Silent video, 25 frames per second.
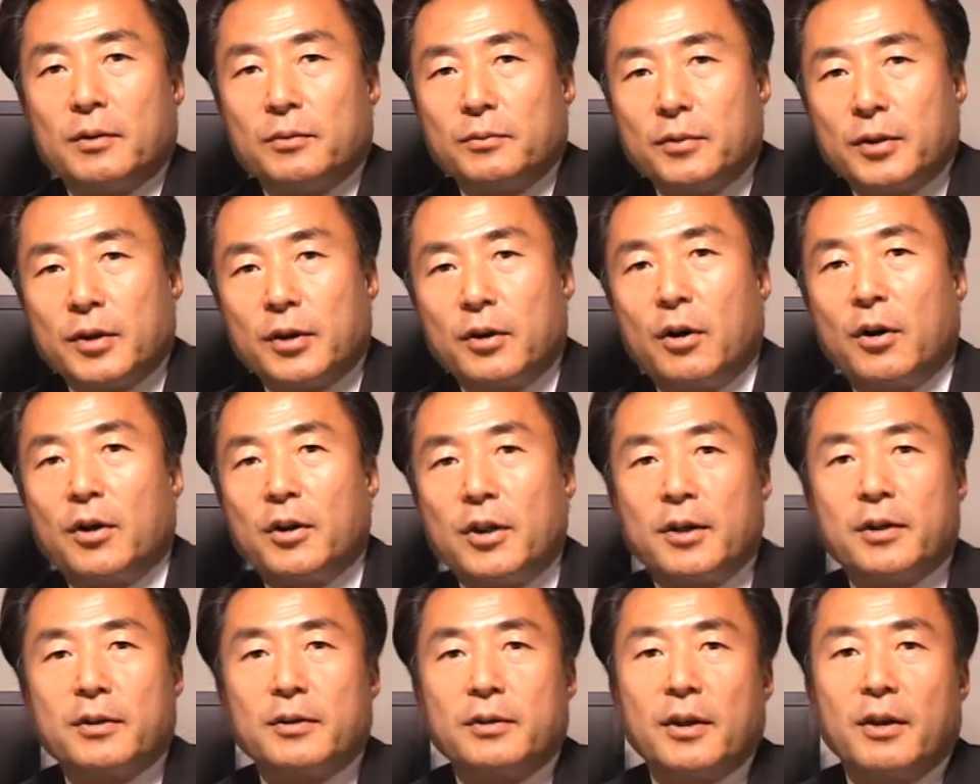
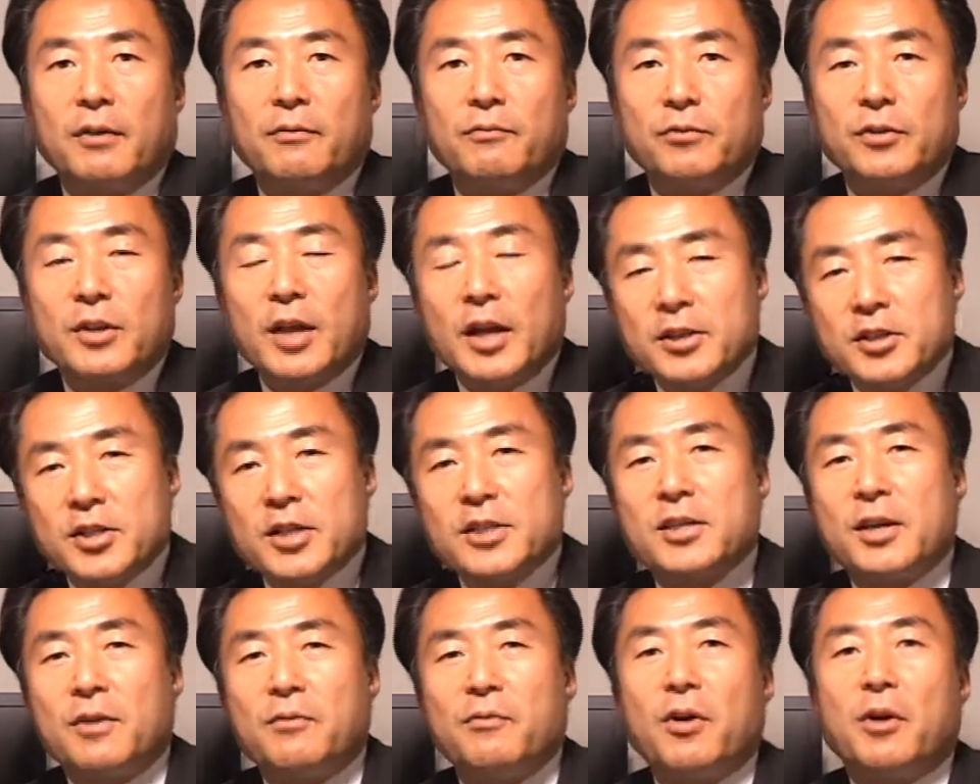regarding not
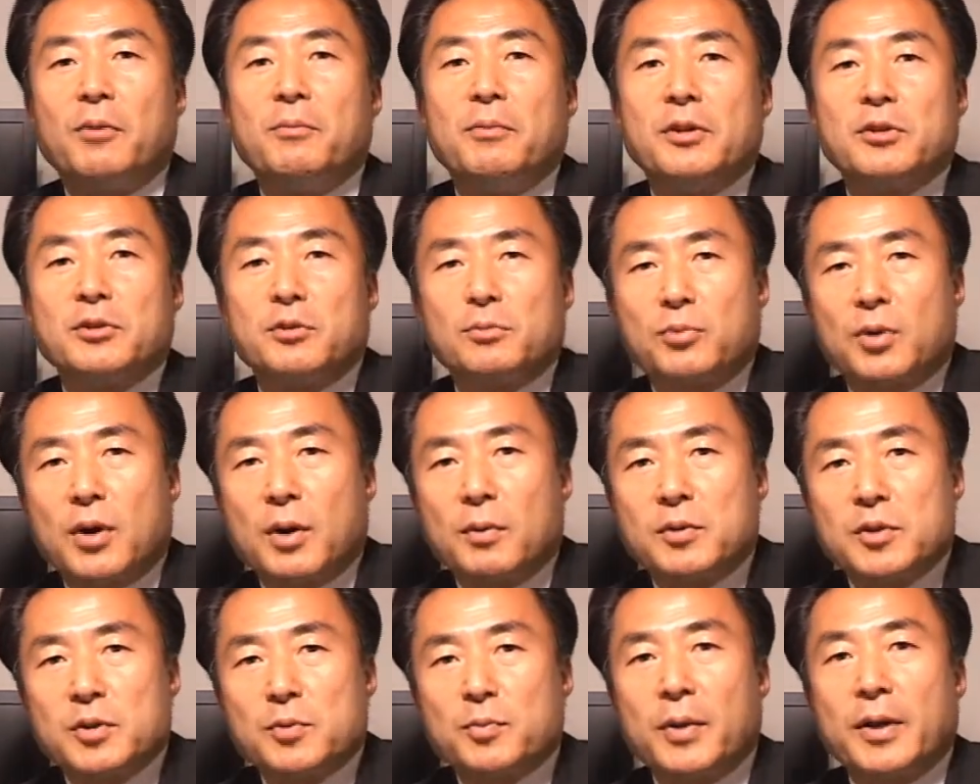just environmental
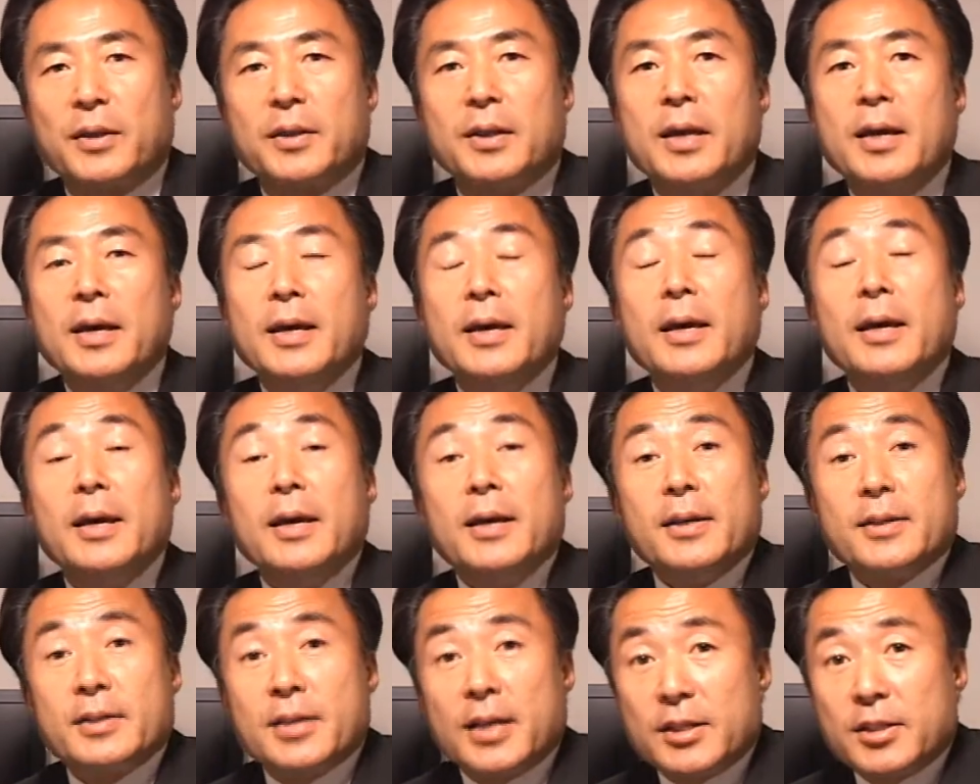problems, but
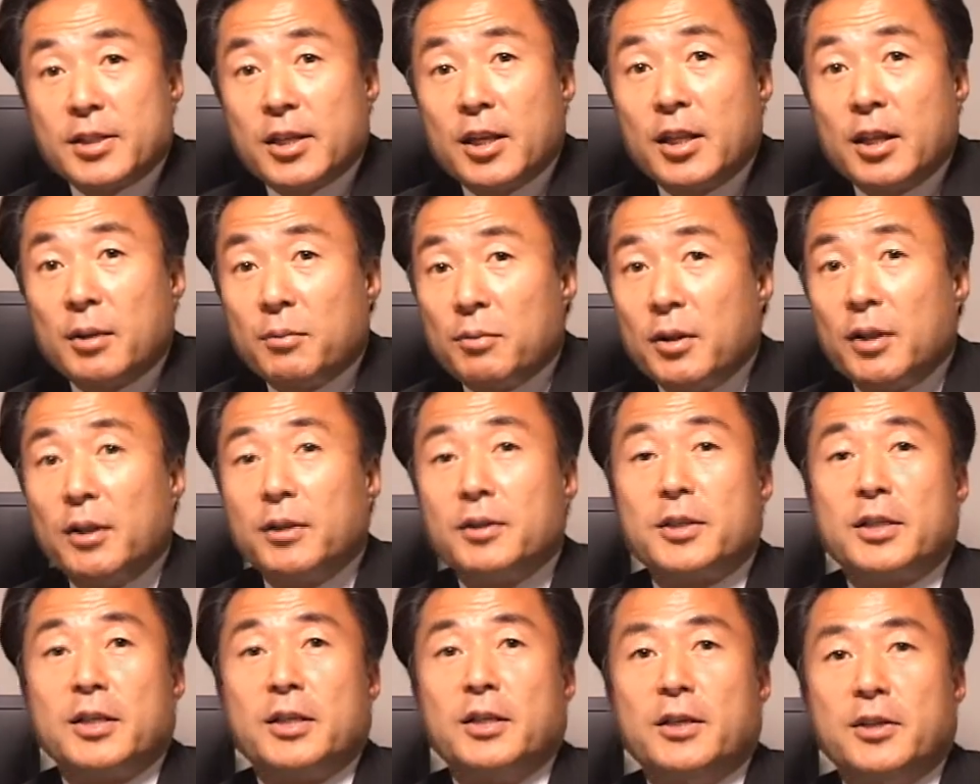
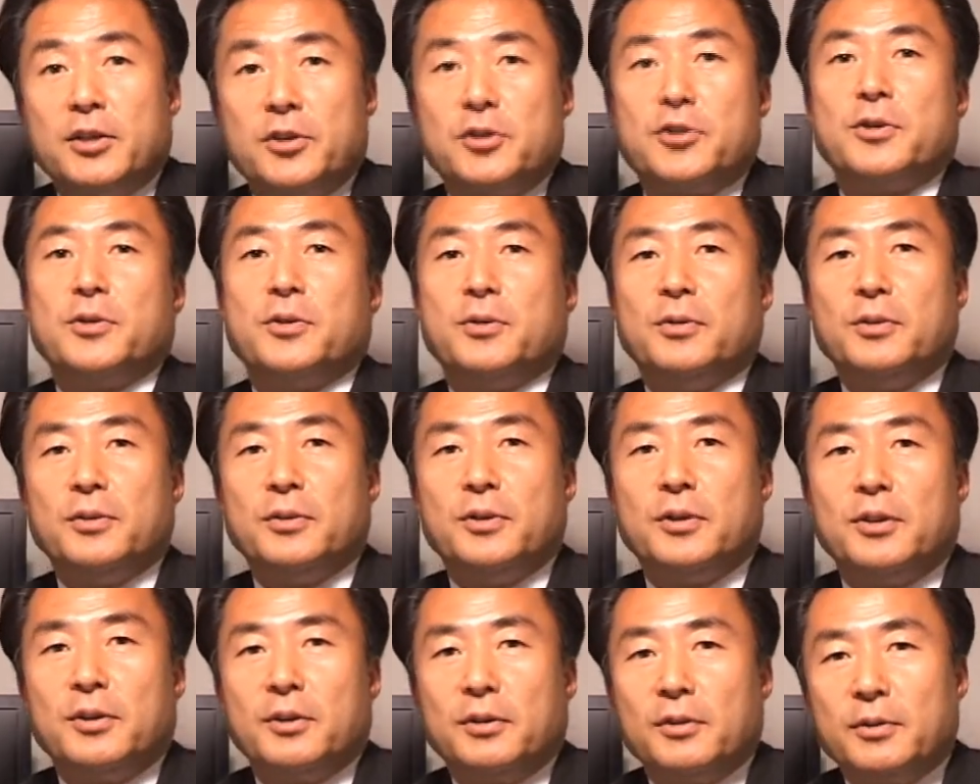sustainability issue,
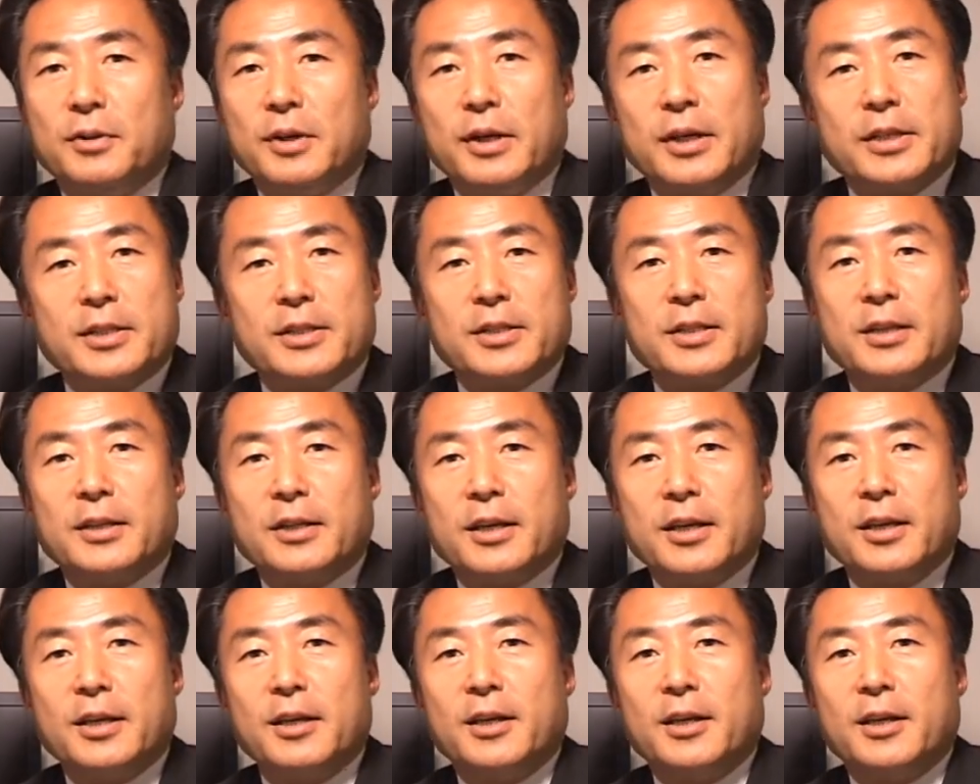is